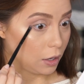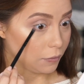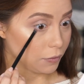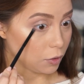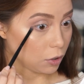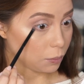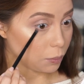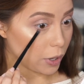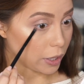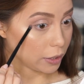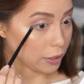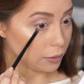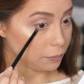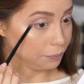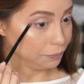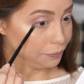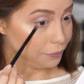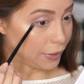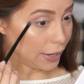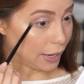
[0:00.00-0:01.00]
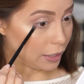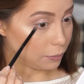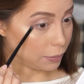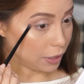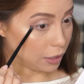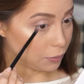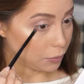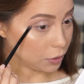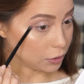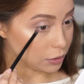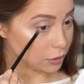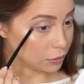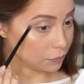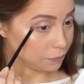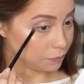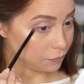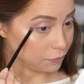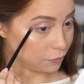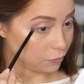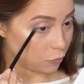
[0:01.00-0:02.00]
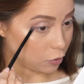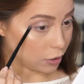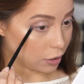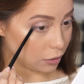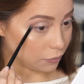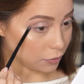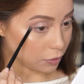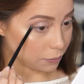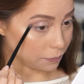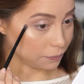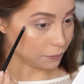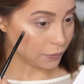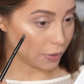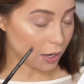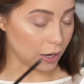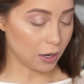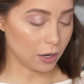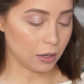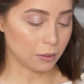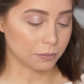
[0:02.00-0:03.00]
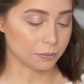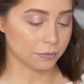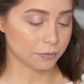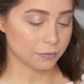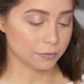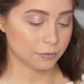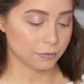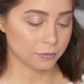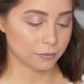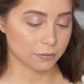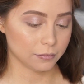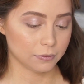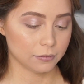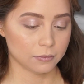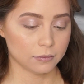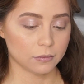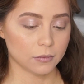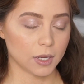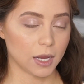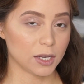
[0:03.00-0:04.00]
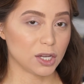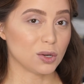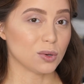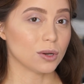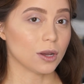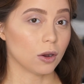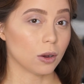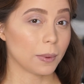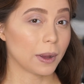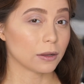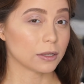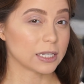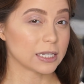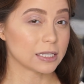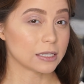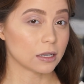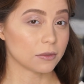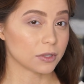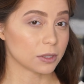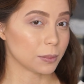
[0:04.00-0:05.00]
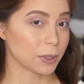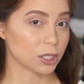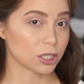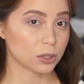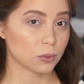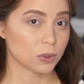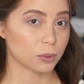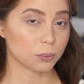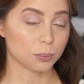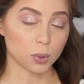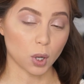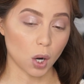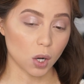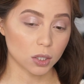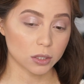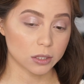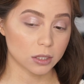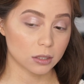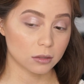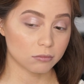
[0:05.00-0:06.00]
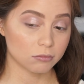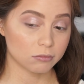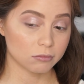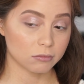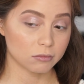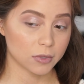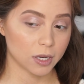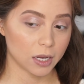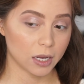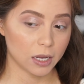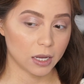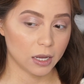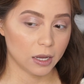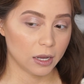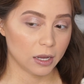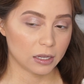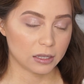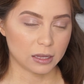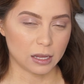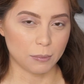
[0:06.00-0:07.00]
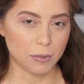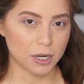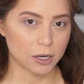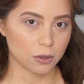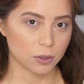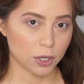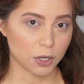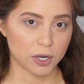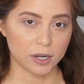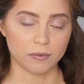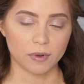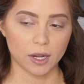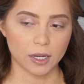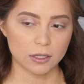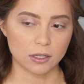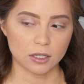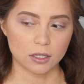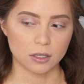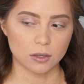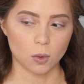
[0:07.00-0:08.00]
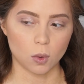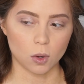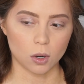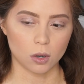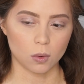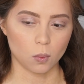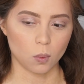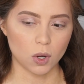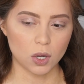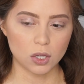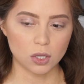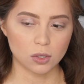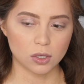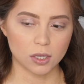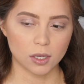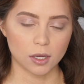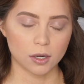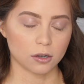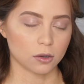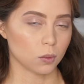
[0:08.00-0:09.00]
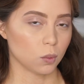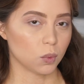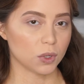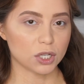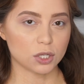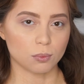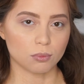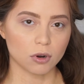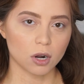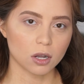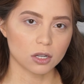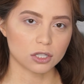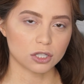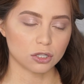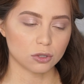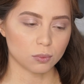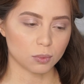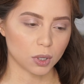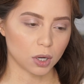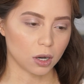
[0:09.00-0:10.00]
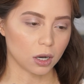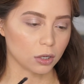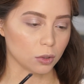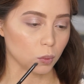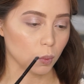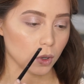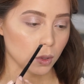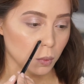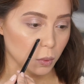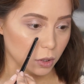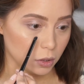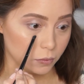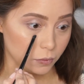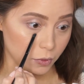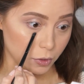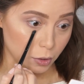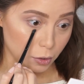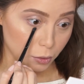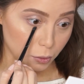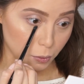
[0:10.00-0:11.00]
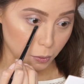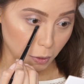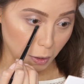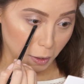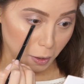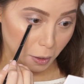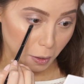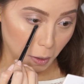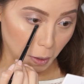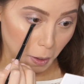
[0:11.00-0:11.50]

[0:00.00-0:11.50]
pregnant, had babies, whatever, and you know about this stuff, especially with bras, let me know your advice or what you did or which bras you bought or what worked for you. Like,